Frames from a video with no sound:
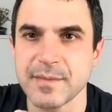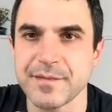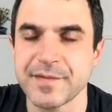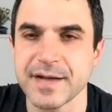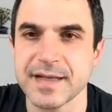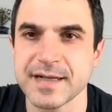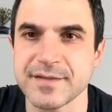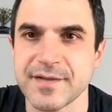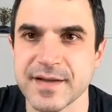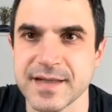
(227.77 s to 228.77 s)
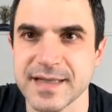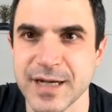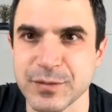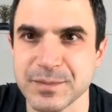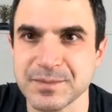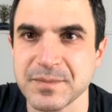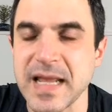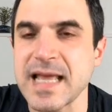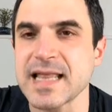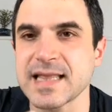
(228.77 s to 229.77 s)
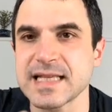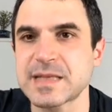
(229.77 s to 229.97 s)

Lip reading: further and further down. This